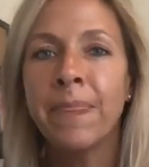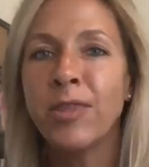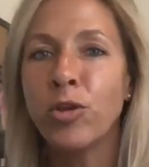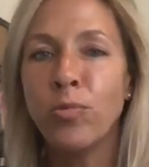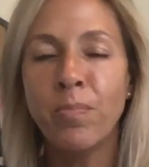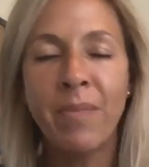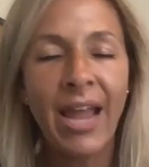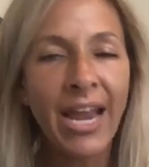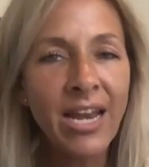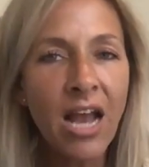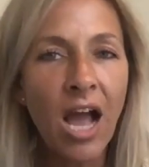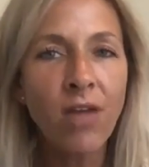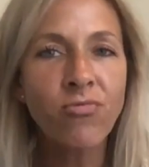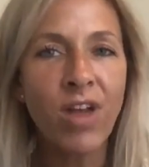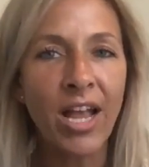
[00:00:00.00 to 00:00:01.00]
You may
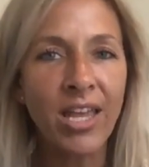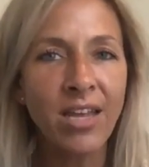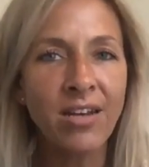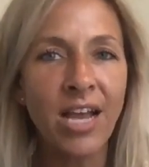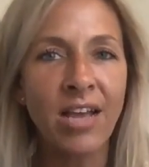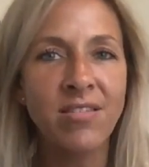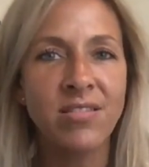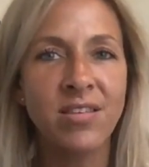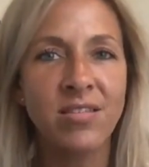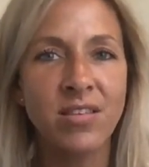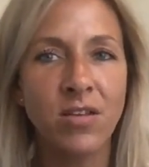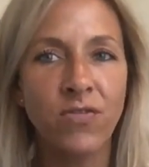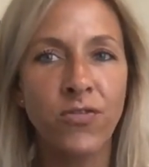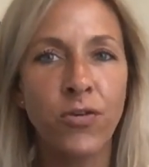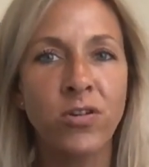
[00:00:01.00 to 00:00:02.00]
not recognize this
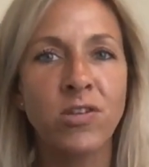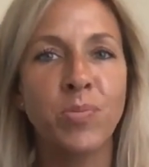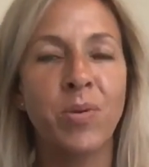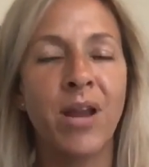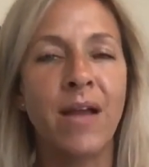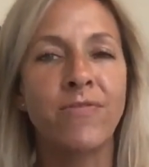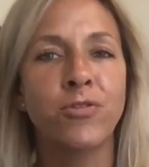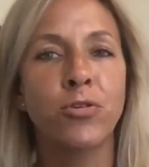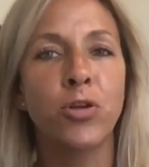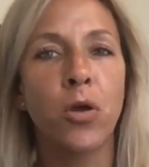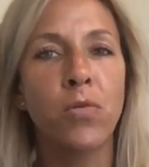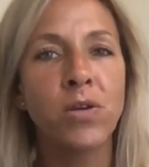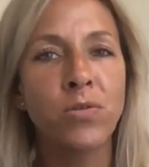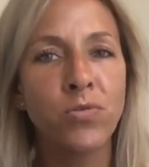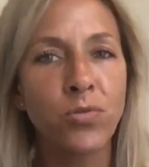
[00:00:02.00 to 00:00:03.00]
at first, but after
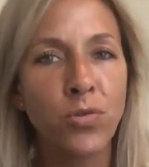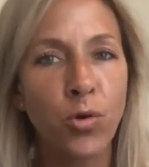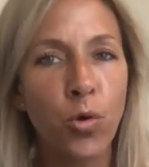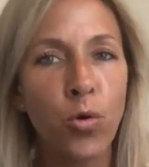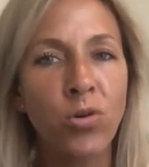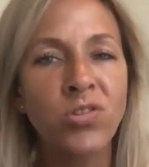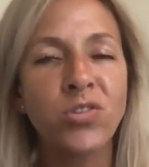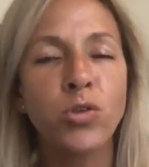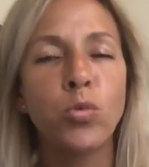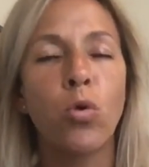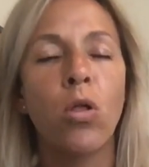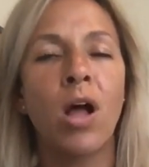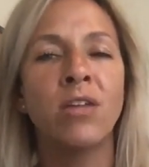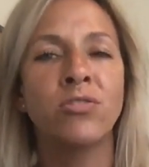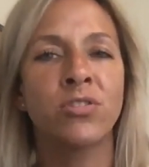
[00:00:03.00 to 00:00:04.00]
going through the course, you
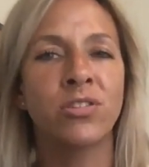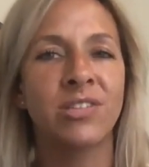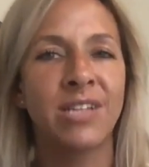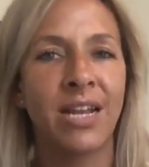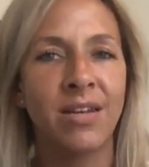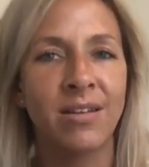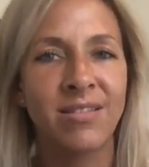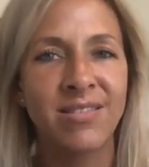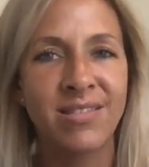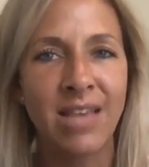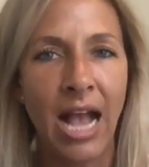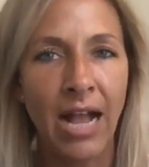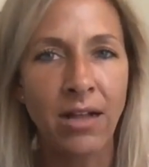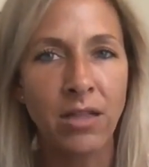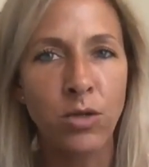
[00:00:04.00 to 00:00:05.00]
will understand
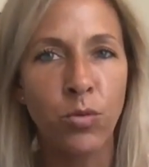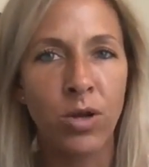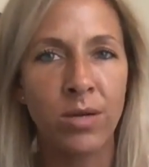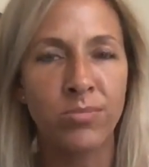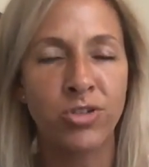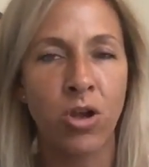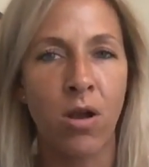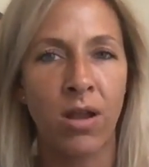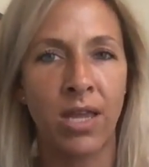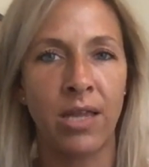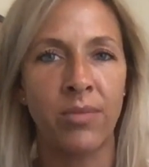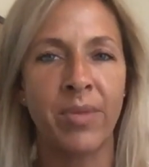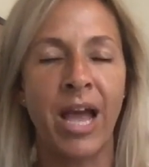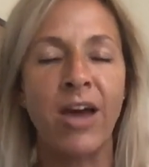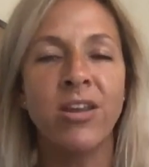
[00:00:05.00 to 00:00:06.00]
exactly what I'm talking
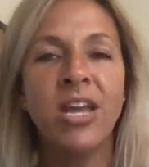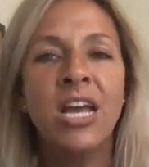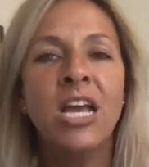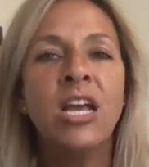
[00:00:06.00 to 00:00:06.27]
about.